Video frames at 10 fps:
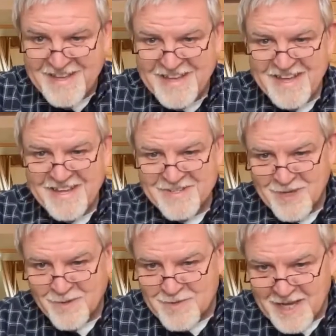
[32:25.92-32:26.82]
and
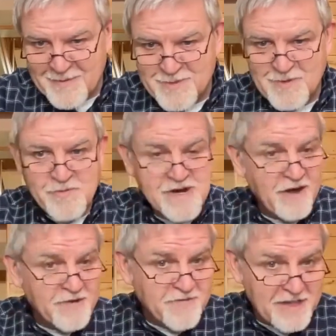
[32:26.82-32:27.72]
sometimes when we're out
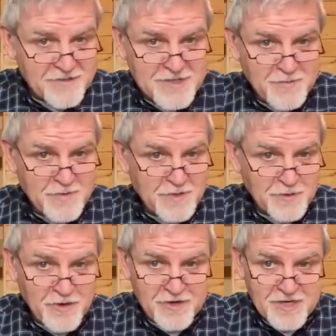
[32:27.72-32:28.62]
of fellowship with the
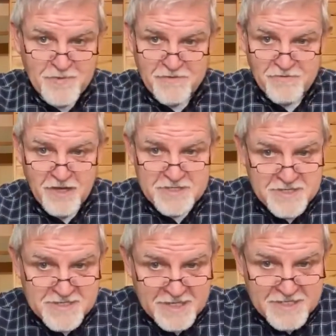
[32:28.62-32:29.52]
Lord and we've lost this
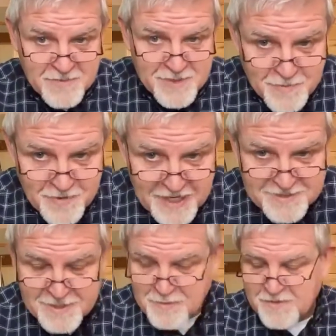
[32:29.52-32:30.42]
sense of his
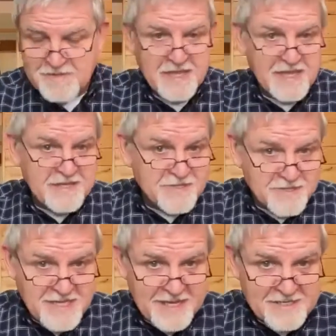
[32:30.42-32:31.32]
presence, we think
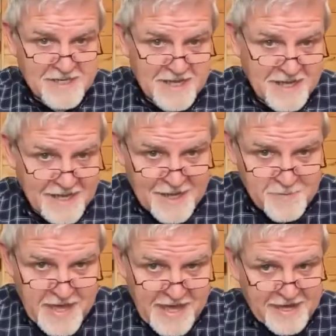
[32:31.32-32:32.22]
instantaneously, I can get it
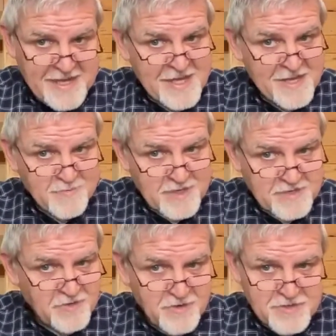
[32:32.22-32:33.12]
back. But
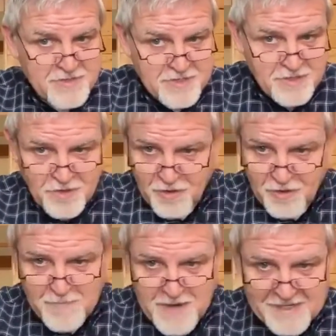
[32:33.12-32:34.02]
no, it doesn't, you don't go
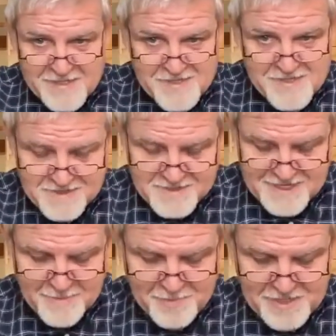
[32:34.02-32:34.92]
back to the same
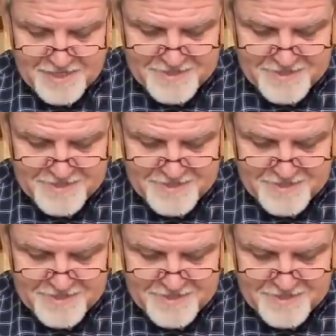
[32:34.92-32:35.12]
place.